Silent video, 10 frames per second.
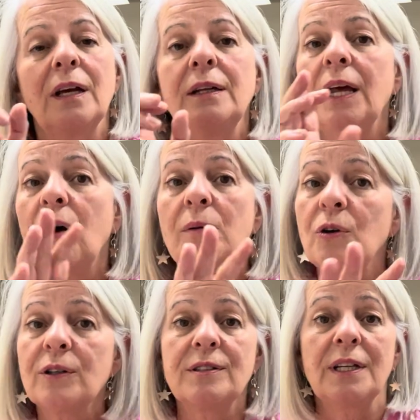Now, I'm
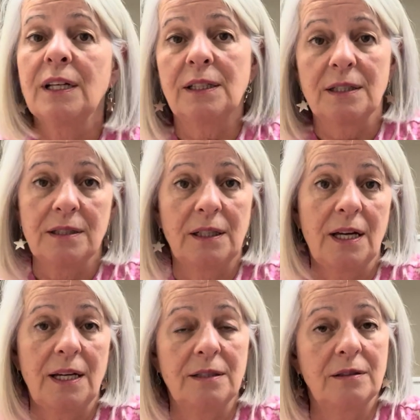not saying that's the
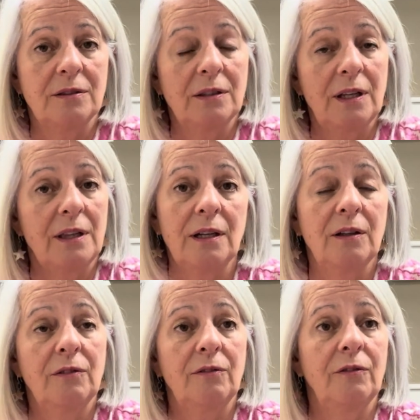case, because
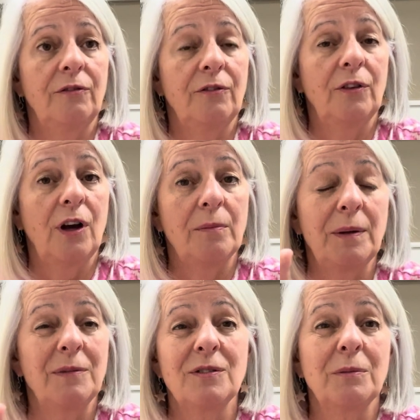
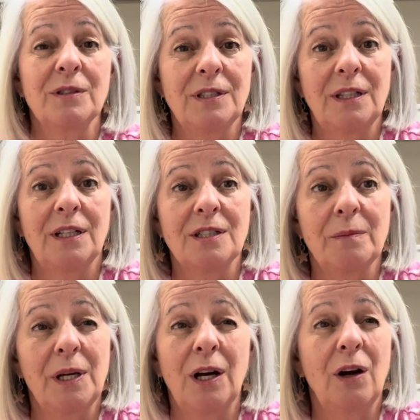if someone had said that to
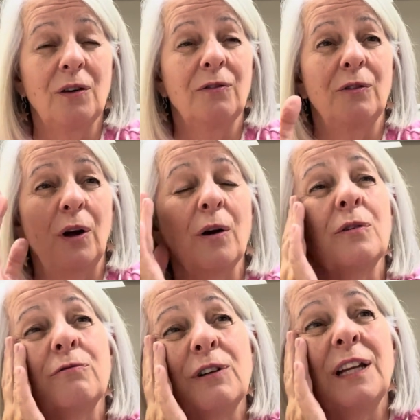me, I'd
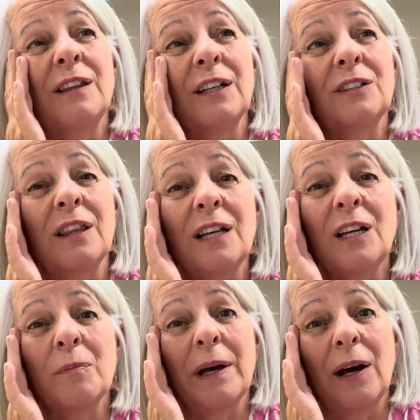have really had to
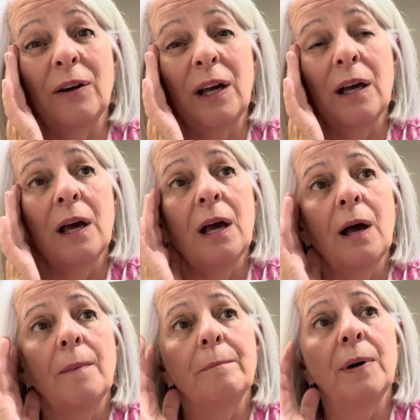think about it,
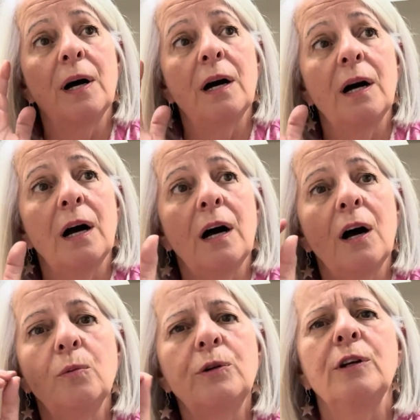but
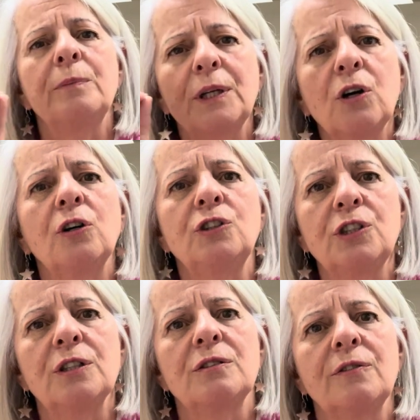I wouldn't have been
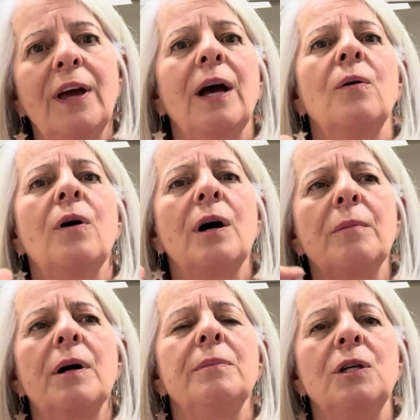conscious of how I
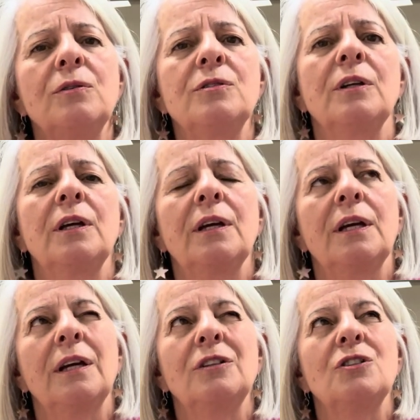might be using
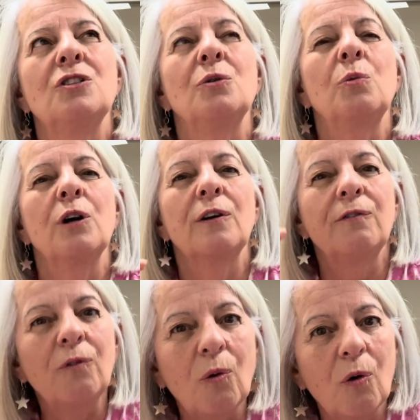it to work
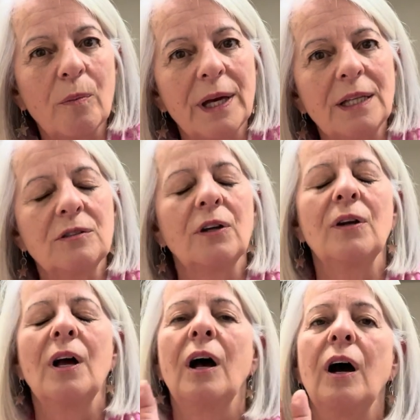for me. So
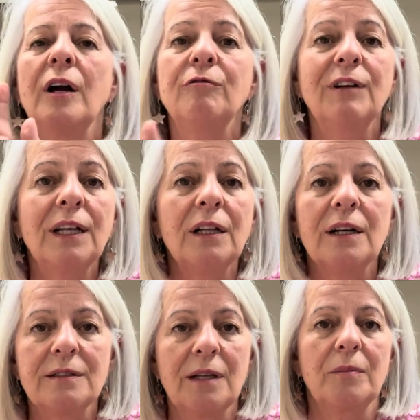I
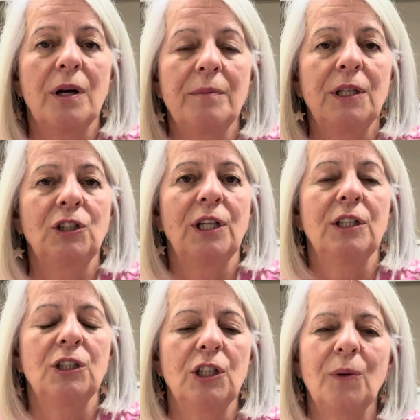realise that might be a
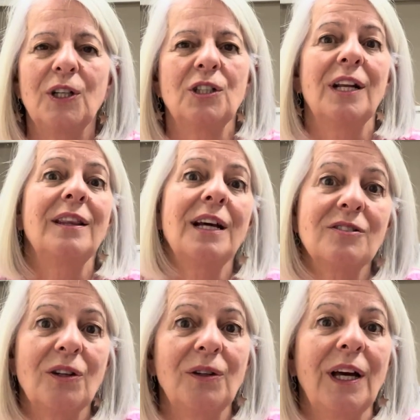challenging question, and
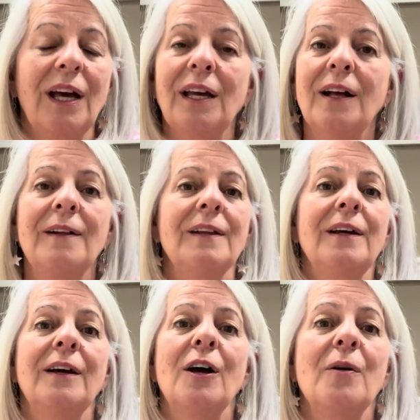that's
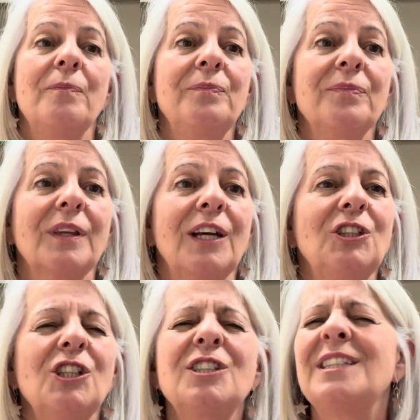okay.
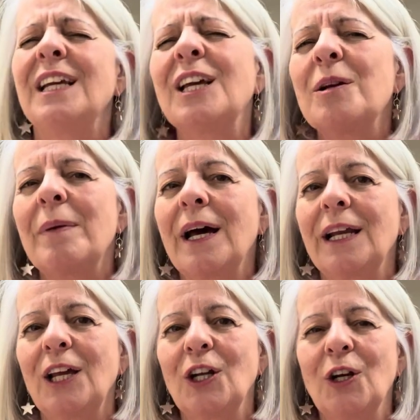Just thinking about
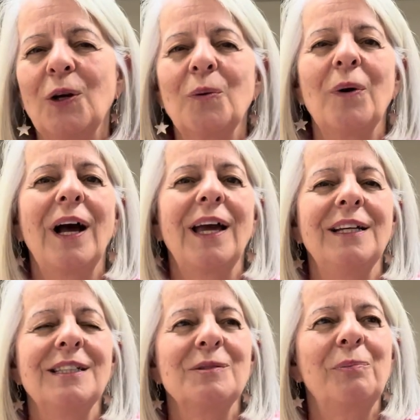it in a new way,
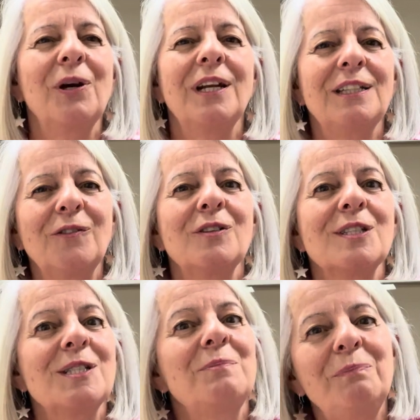just putting a different
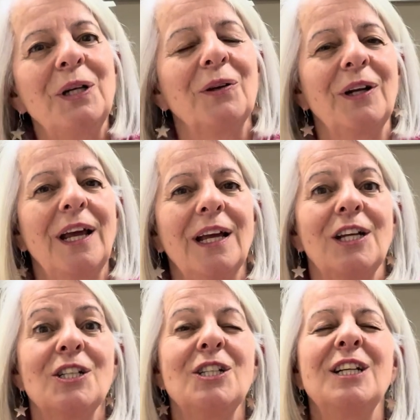spin on it,
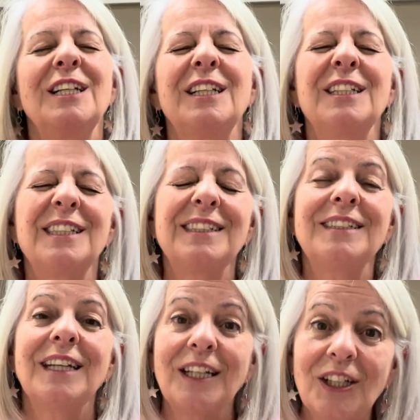can just
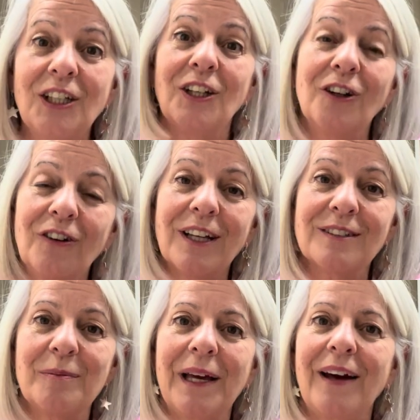stay
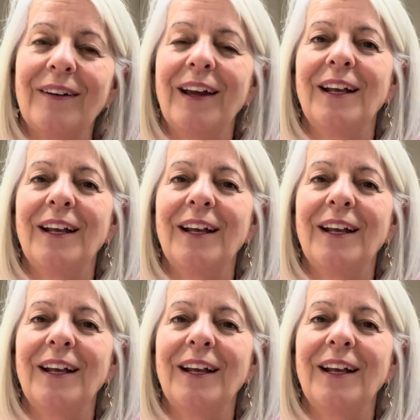curious about it.